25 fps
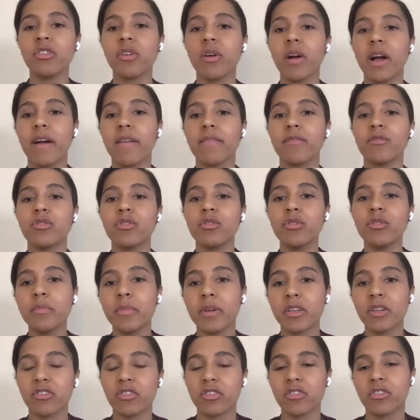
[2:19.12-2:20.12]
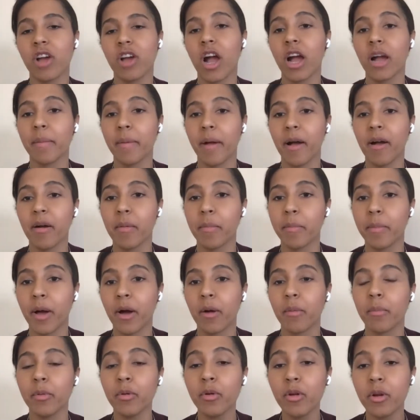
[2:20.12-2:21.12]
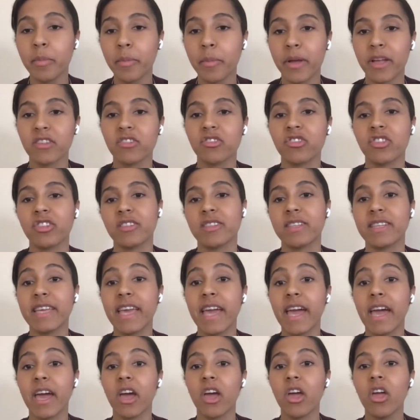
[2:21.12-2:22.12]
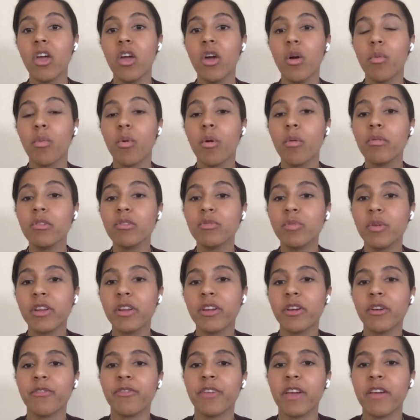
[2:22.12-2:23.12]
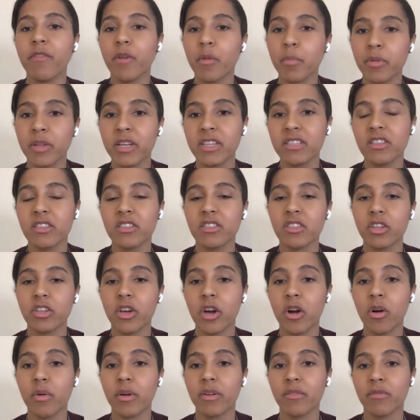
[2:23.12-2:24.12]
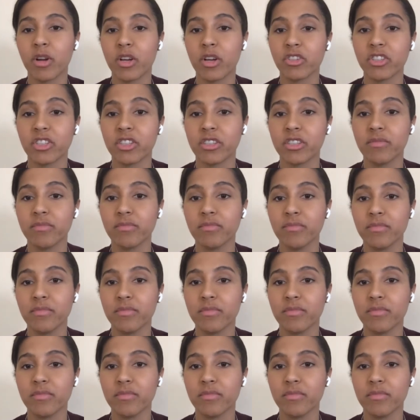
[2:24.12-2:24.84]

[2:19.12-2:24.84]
you don't have too much to talk about about Budapest just yet, what was one of your favorite places to go in Russia?